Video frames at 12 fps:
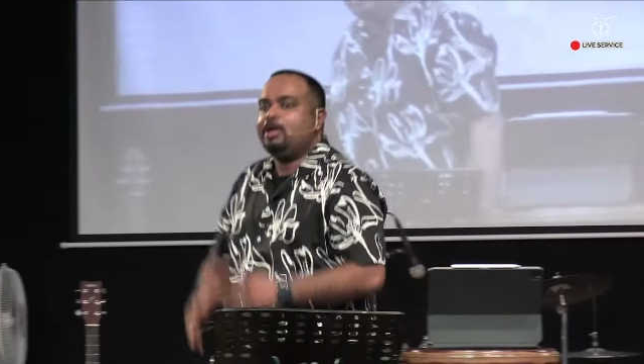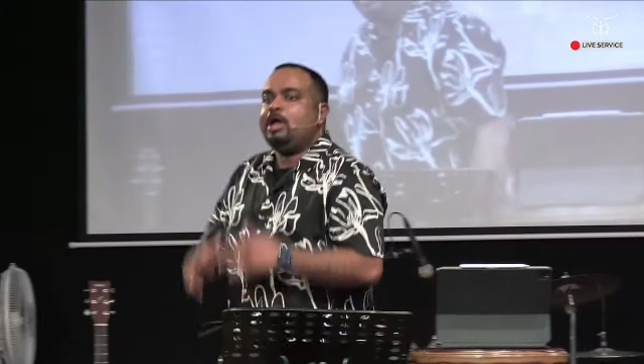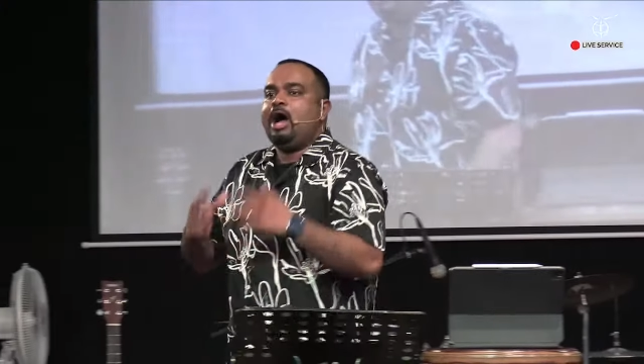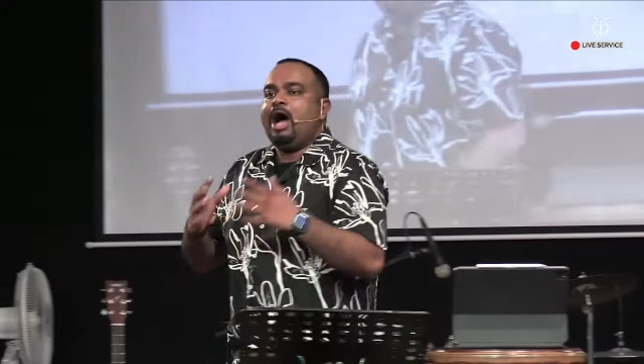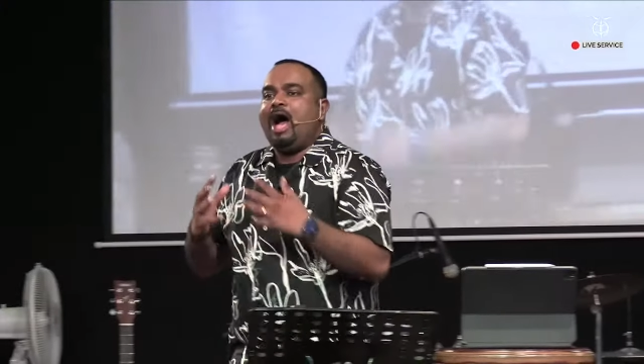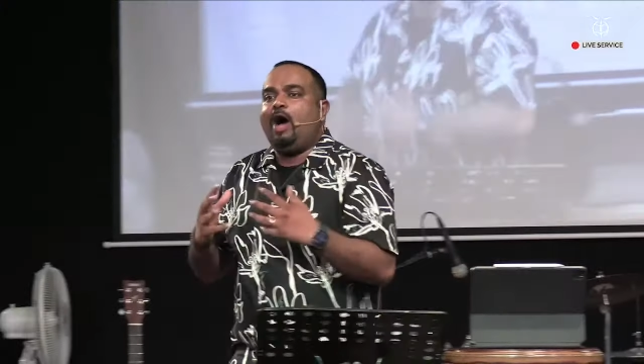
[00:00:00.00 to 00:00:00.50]

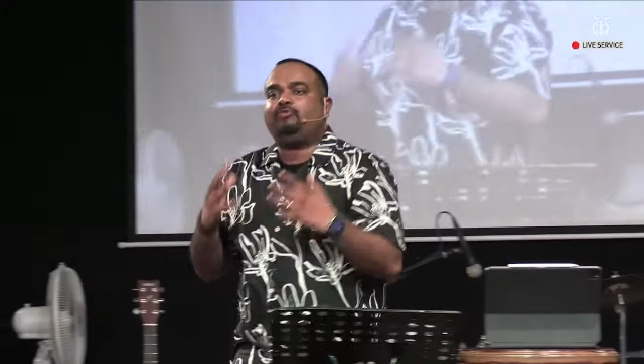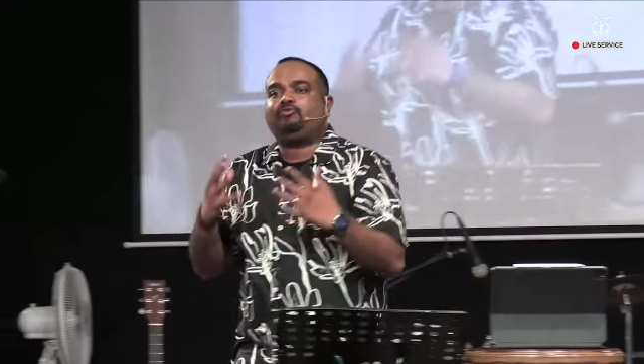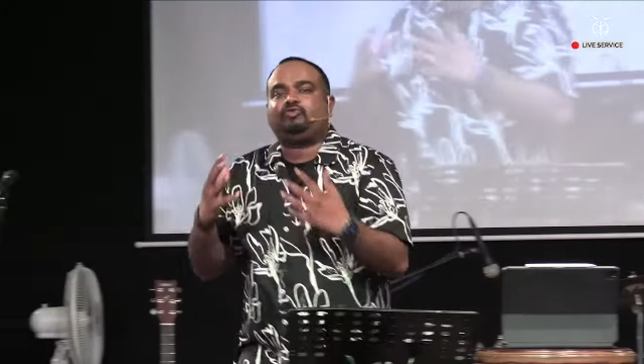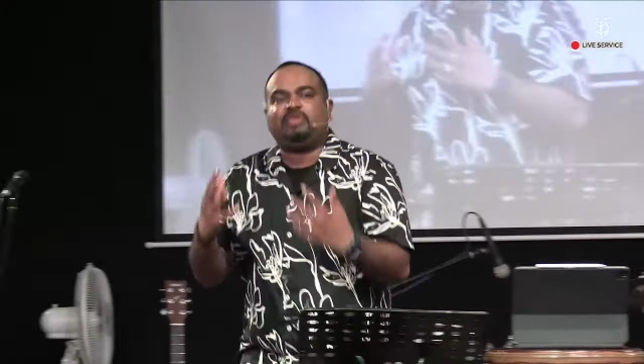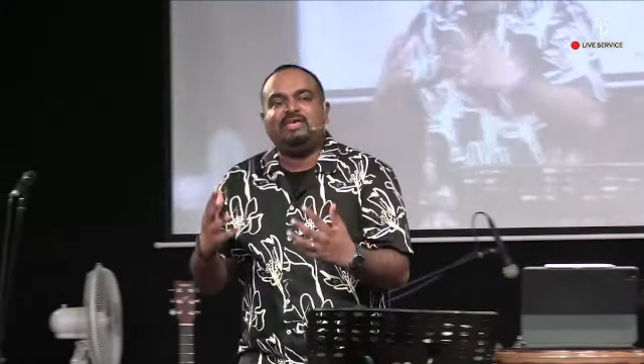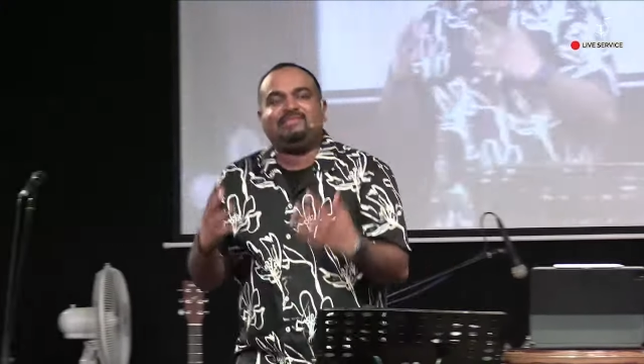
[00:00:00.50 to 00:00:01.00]
how
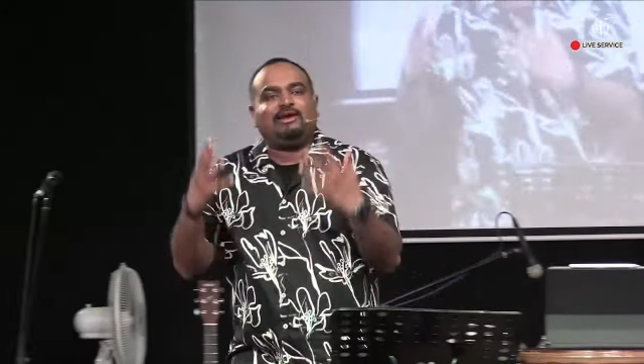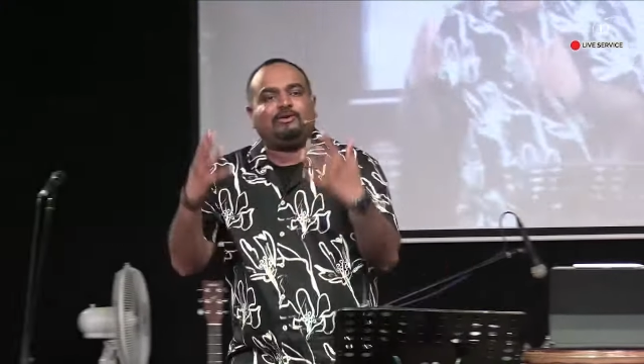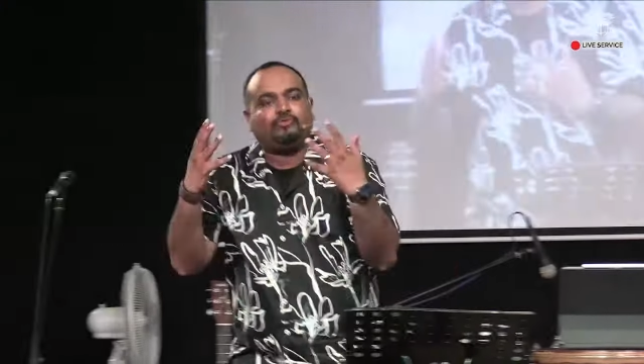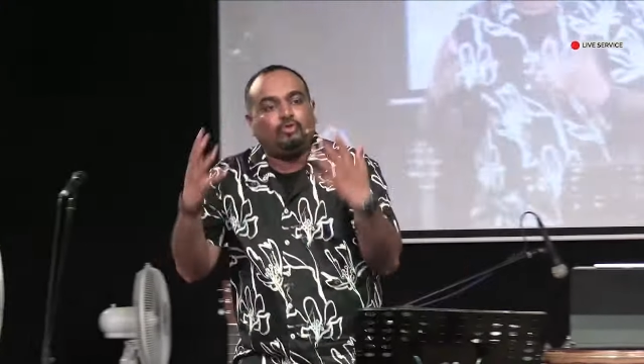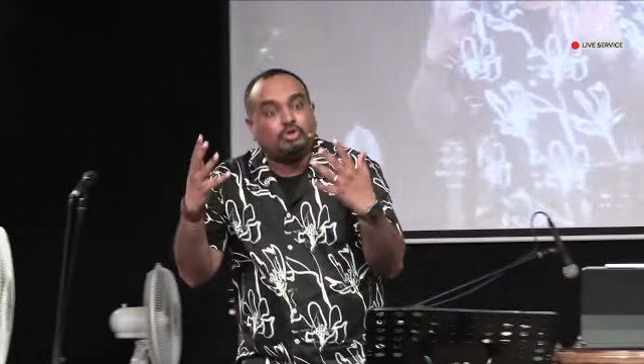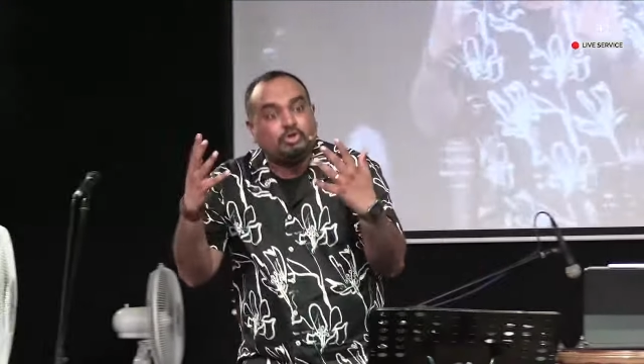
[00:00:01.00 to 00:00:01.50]
things are so
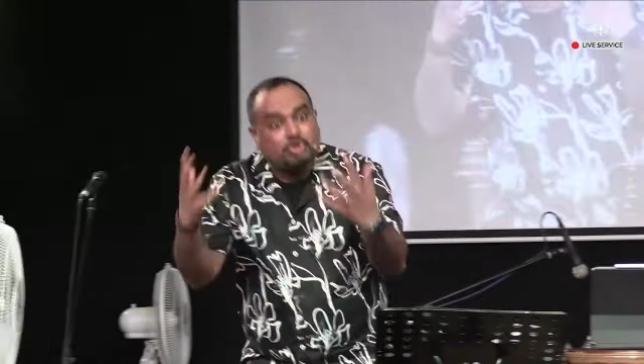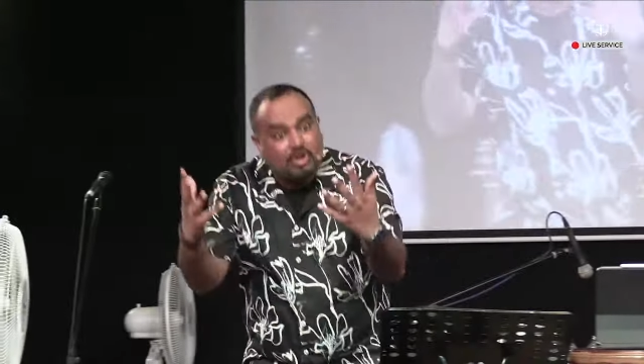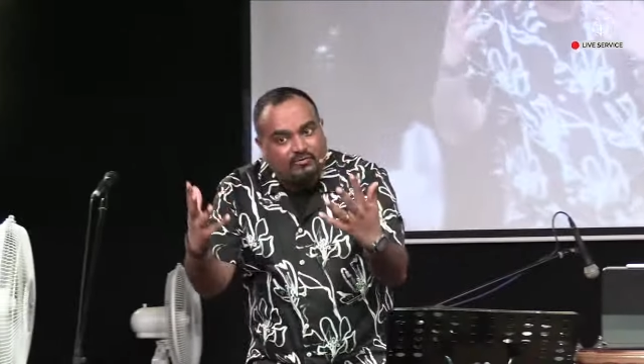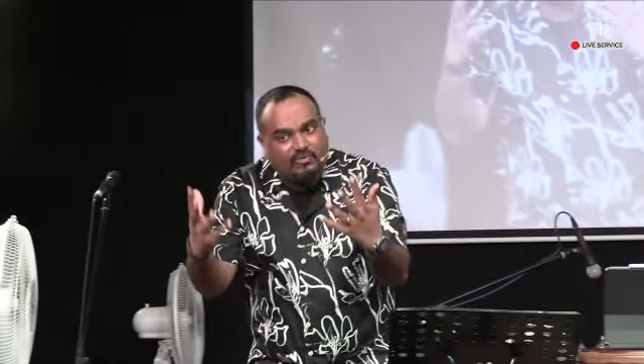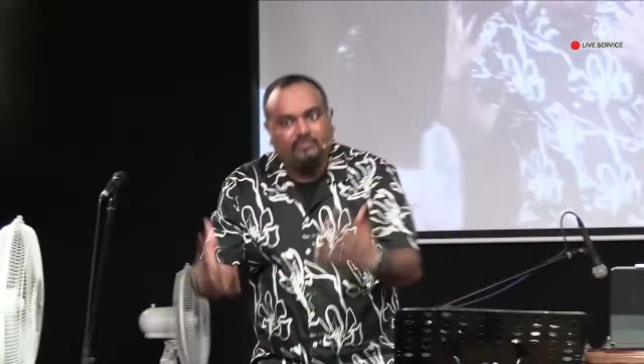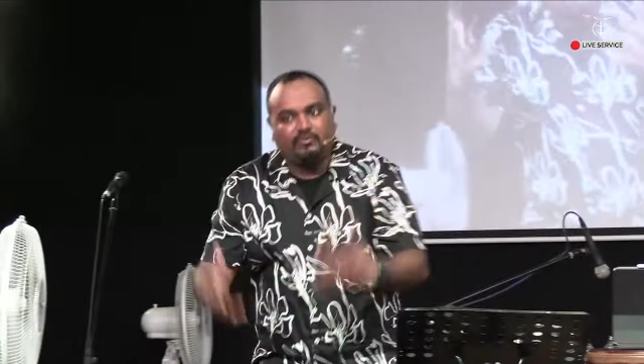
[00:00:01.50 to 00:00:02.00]
tough
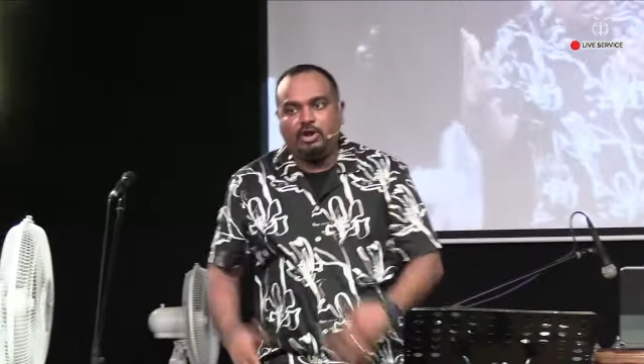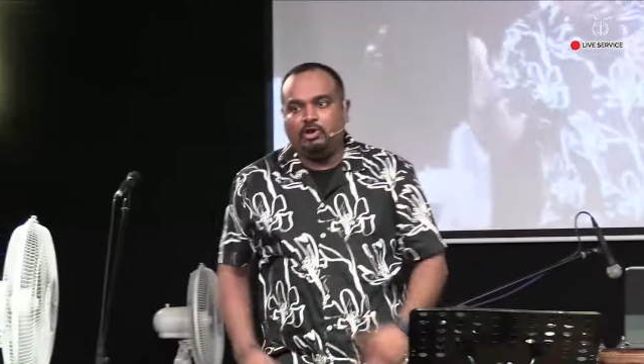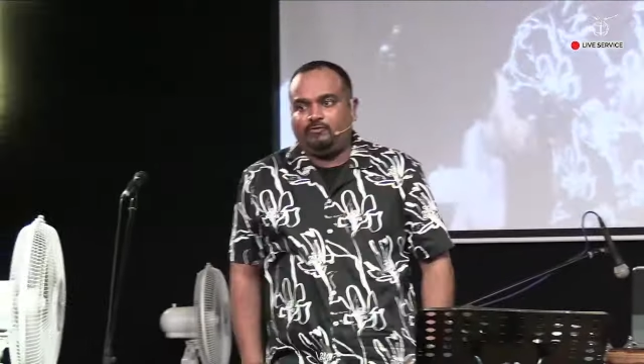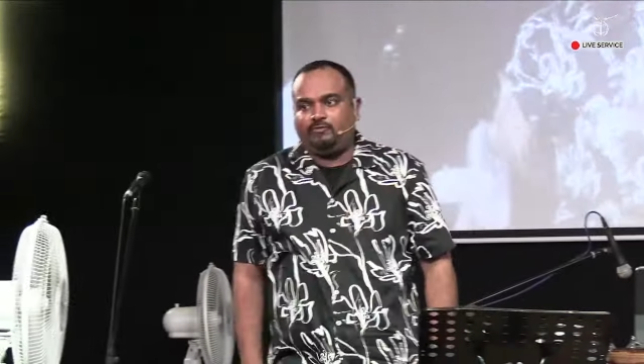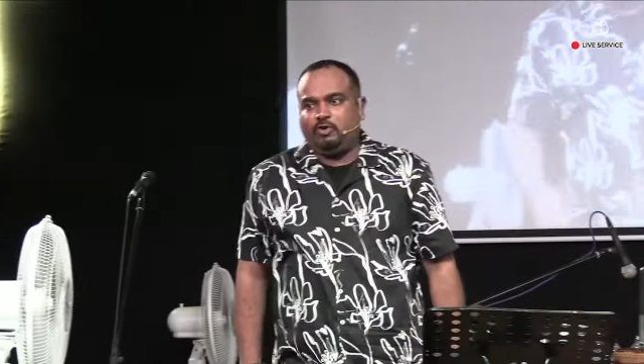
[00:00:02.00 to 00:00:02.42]
in front of you,